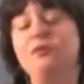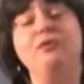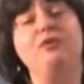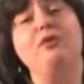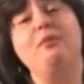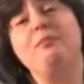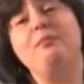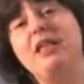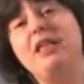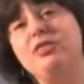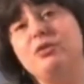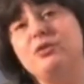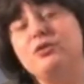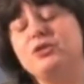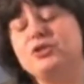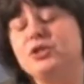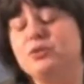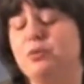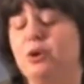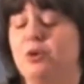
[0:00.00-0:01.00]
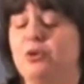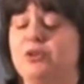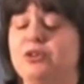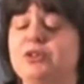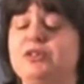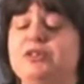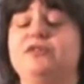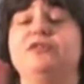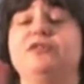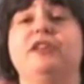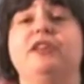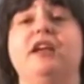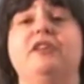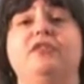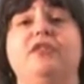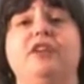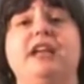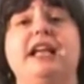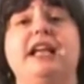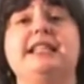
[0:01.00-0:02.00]
For menthol smokers, the
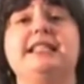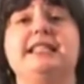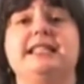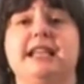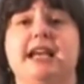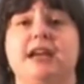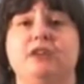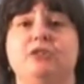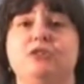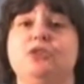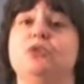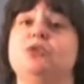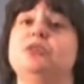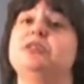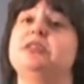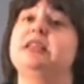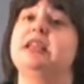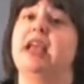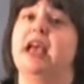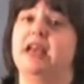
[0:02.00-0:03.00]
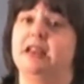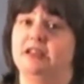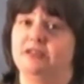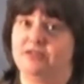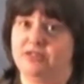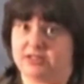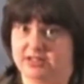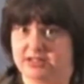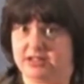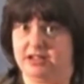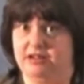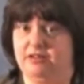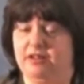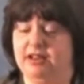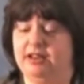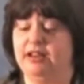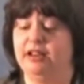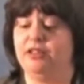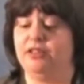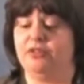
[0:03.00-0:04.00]
flavoring is down towards the end of the
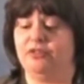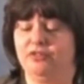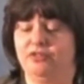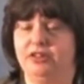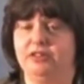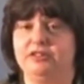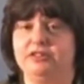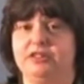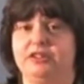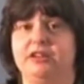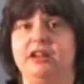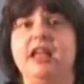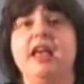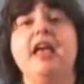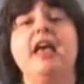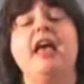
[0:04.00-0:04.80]
cigarette near the filter.